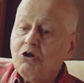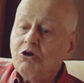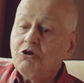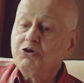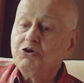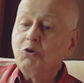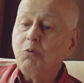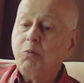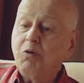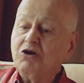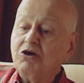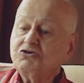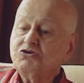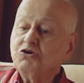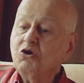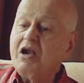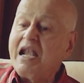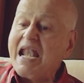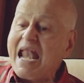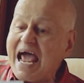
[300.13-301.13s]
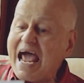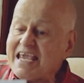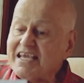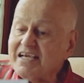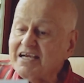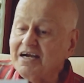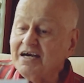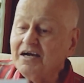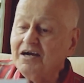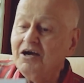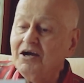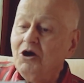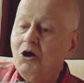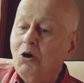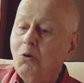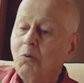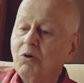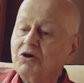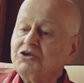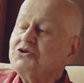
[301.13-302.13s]
You want to like
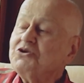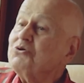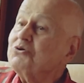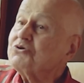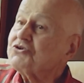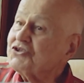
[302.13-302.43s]
what you